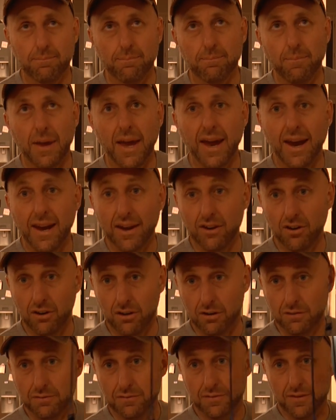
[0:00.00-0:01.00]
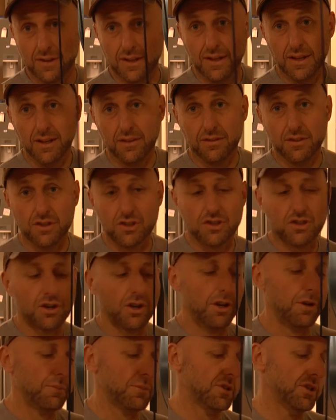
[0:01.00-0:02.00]
paired off the
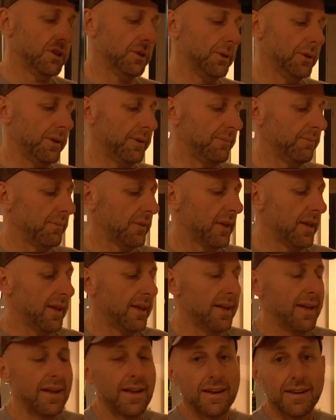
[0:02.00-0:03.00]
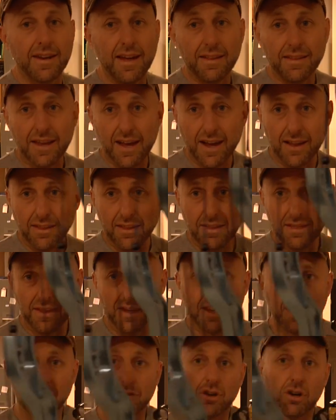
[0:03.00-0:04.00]
scope to it. Now the other
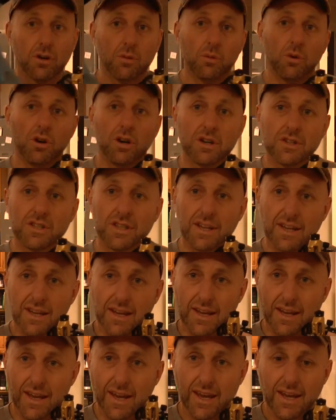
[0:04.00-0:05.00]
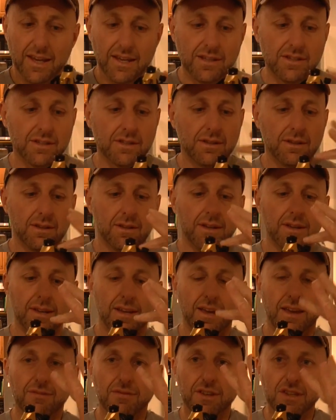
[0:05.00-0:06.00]
thing you've got to watch is
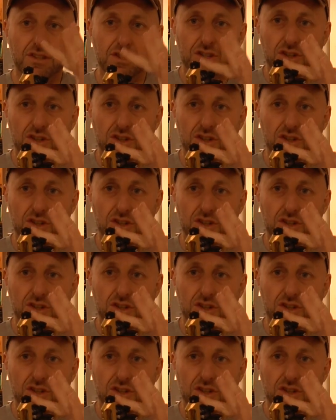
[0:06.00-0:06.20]
if this